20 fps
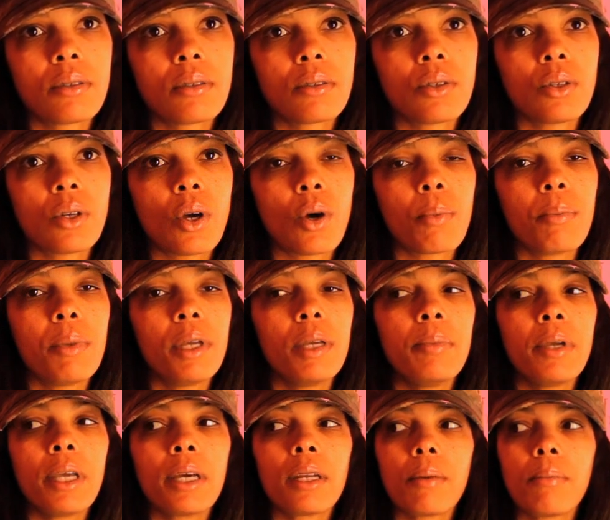You know, me
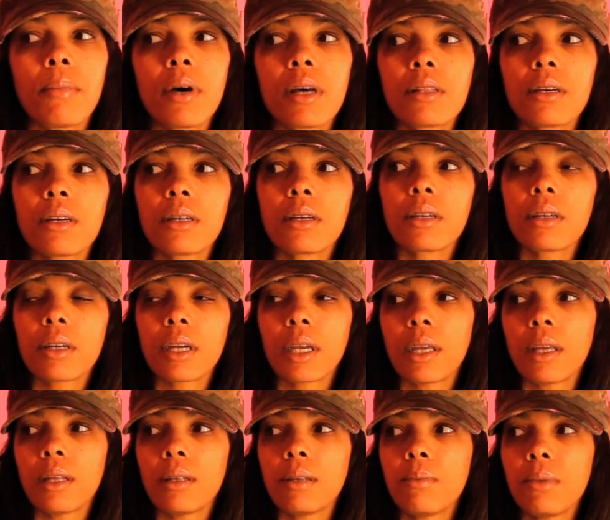being a mother
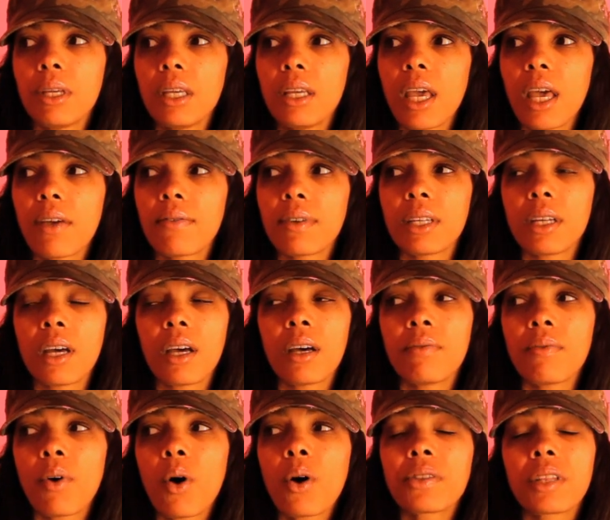and me having,
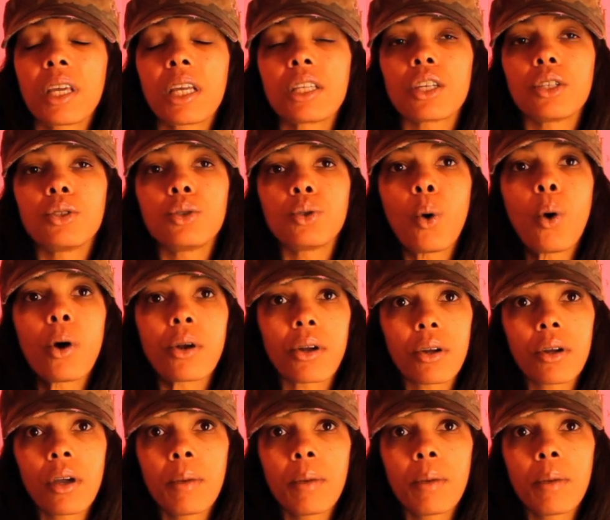of all things, a daughter.